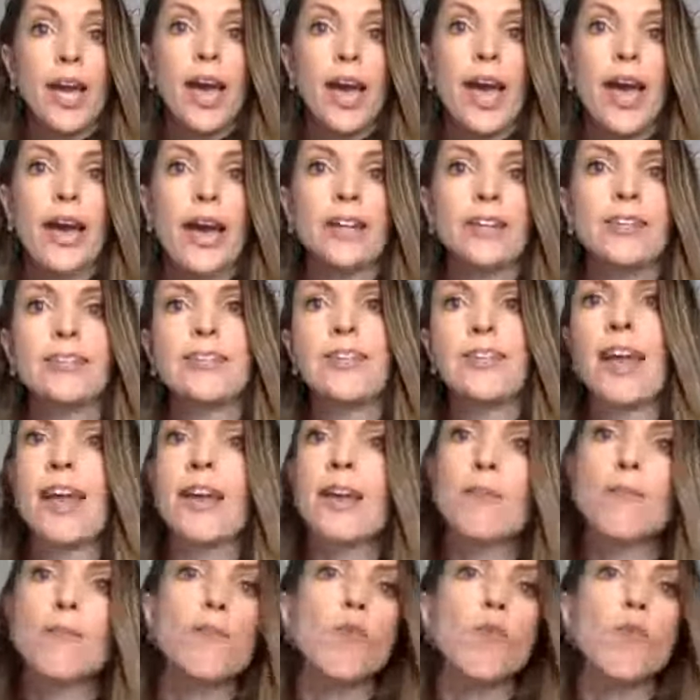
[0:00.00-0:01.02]
and
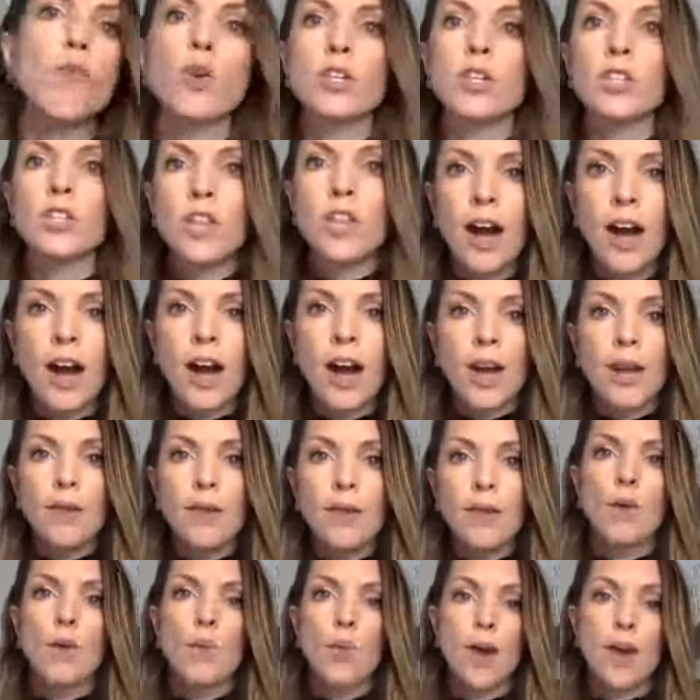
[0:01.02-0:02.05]
take more time
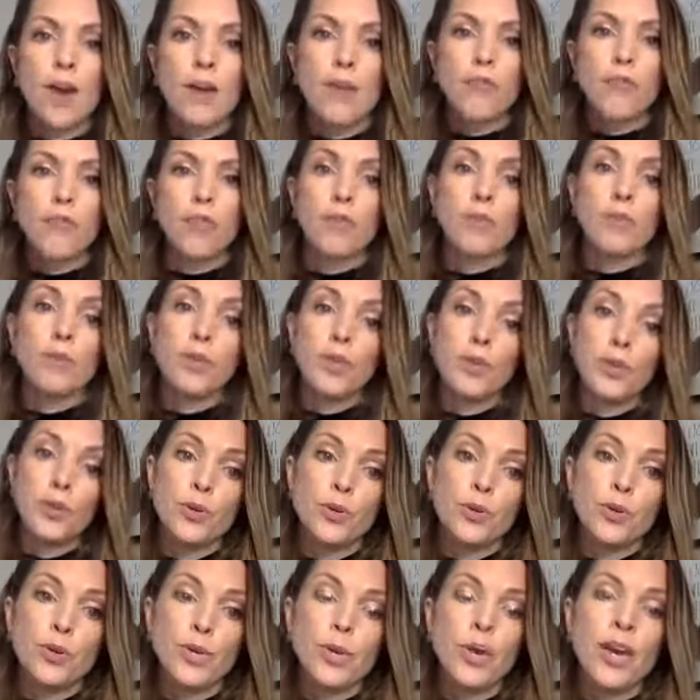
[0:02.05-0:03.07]
away from
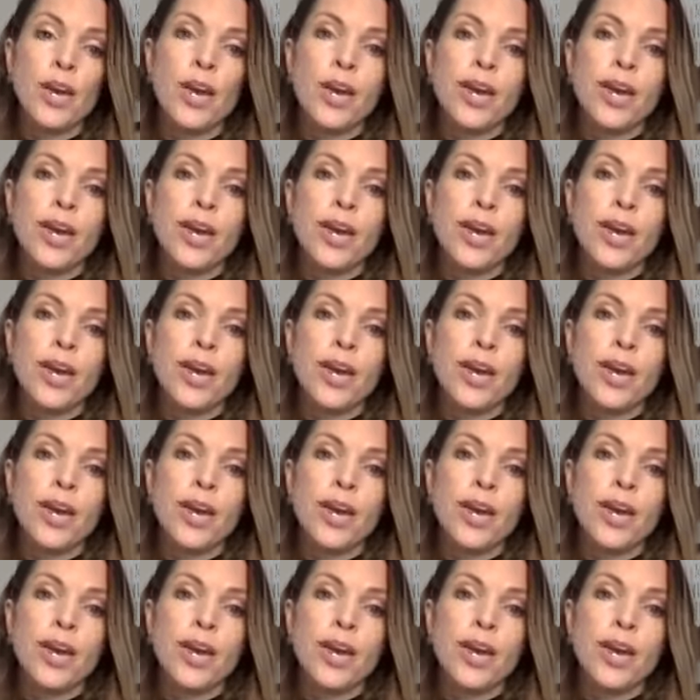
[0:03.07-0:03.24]
you?